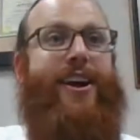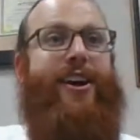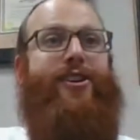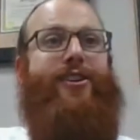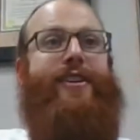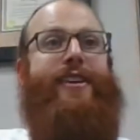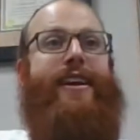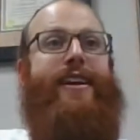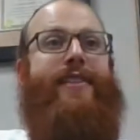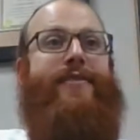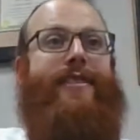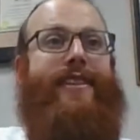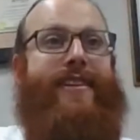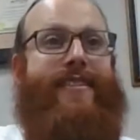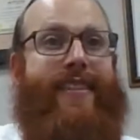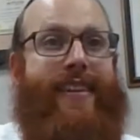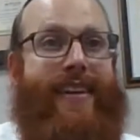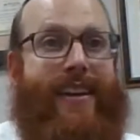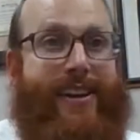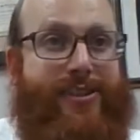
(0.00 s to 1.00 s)
Good evening
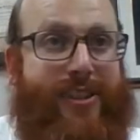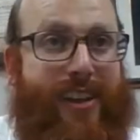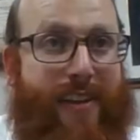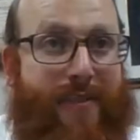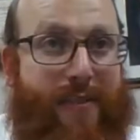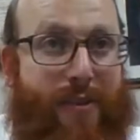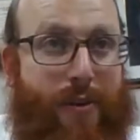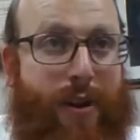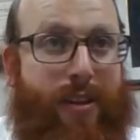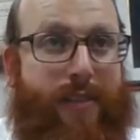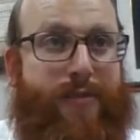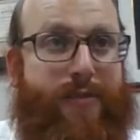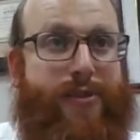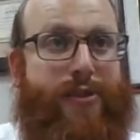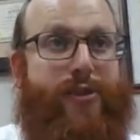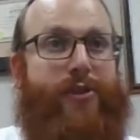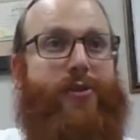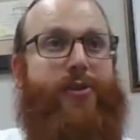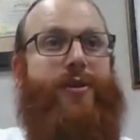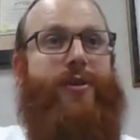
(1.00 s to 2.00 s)
to each and every one of
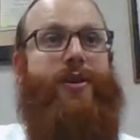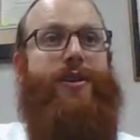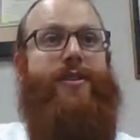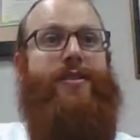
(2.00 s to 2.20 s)
you.